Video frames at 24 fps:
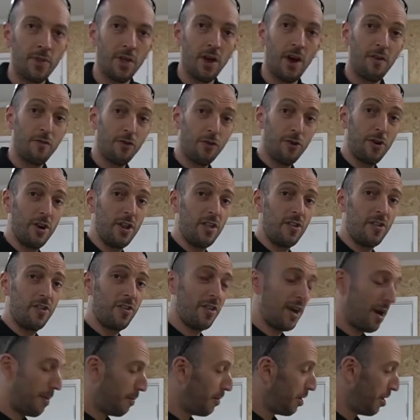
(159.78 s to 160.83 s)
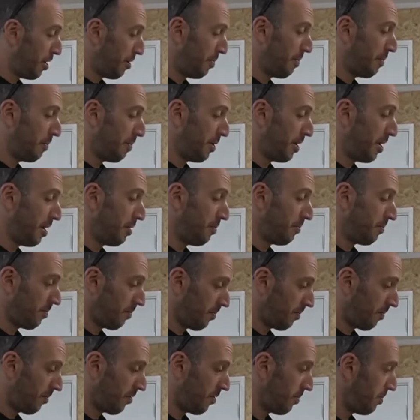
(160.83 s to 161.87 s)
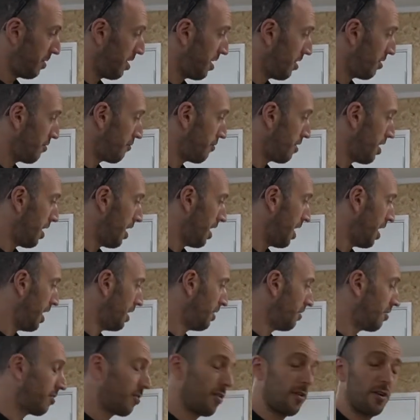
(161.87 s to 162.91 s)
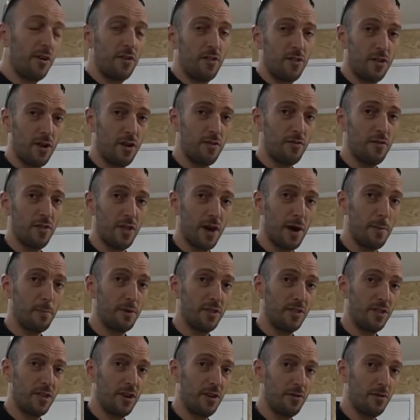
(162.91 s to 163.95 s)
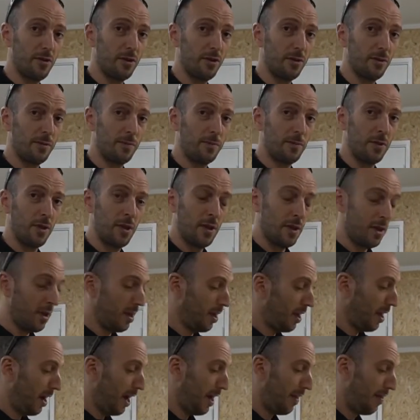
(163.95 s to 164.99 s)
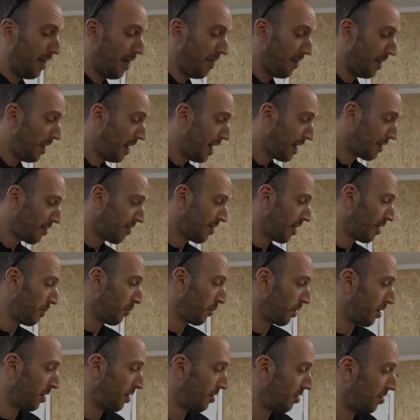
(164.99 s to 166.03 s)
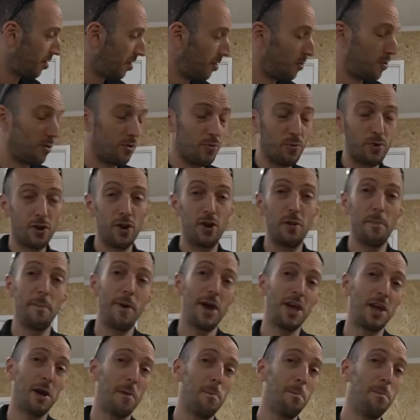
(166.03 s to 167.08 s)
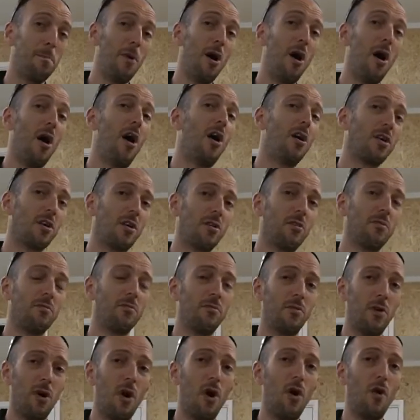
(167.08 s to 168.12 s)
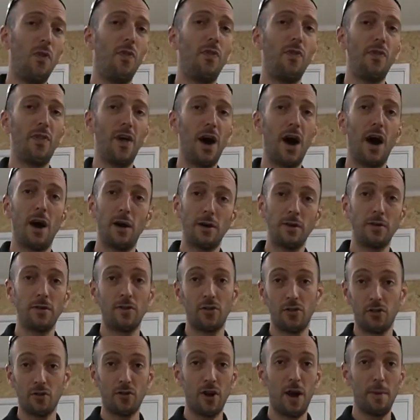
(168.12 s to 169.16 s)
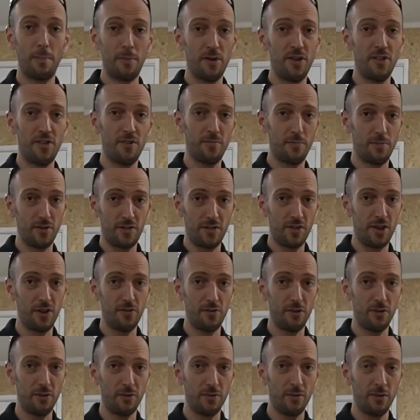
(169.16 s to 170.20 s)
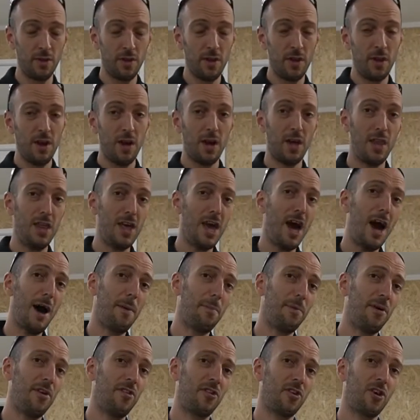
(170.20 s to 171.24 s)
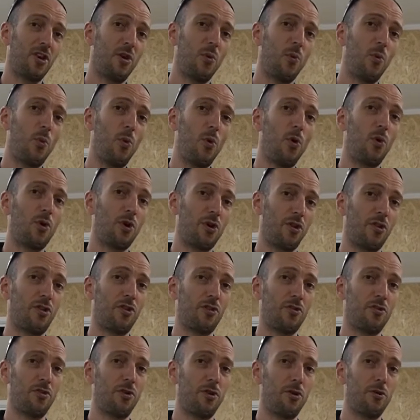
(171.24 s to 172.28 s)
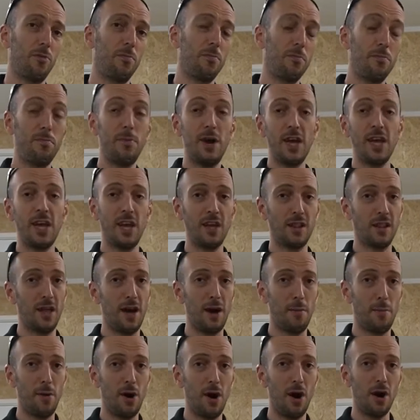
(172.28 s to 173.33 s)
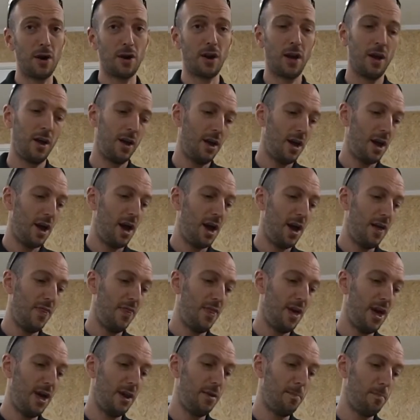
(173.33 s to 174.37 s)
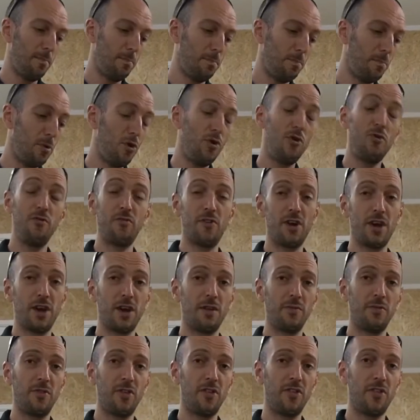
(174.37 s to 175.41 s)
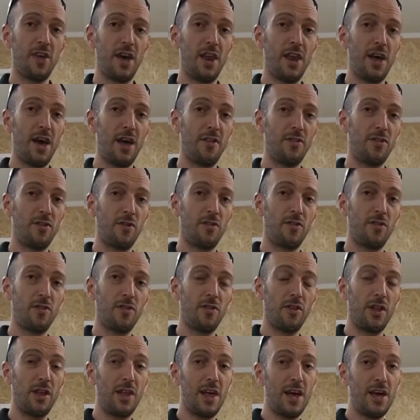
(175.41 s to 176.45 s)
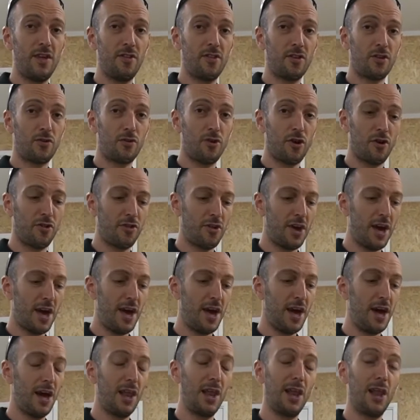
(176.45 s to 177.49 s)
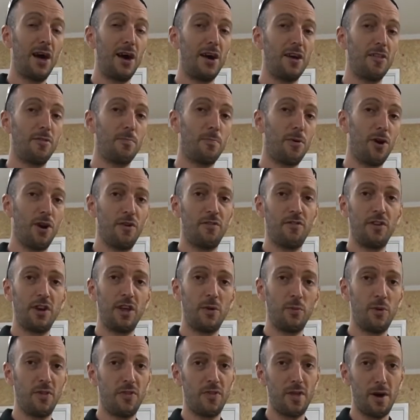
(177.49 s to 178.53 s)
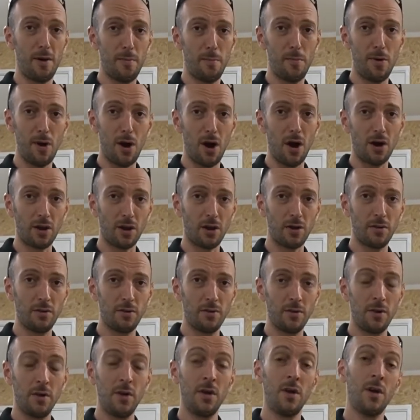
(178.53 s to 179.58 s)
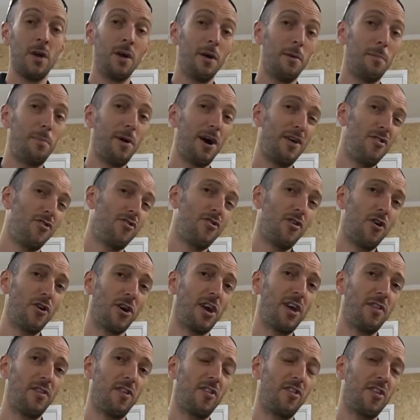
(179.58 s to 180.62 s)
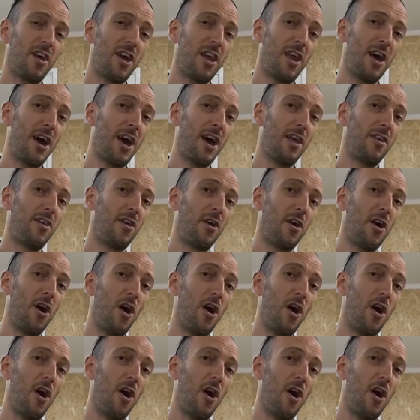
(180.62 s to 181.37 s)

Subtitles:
I've already set my upper beam to be at the right height so that it's over that material. And then the next thing we're going to do is we're going to make a mark on that scrap piece of material. And the app is going to walk us through making that mark and then moving the Z head so that the laser crosshair aligns perfectly with that mark. By jogging the Z head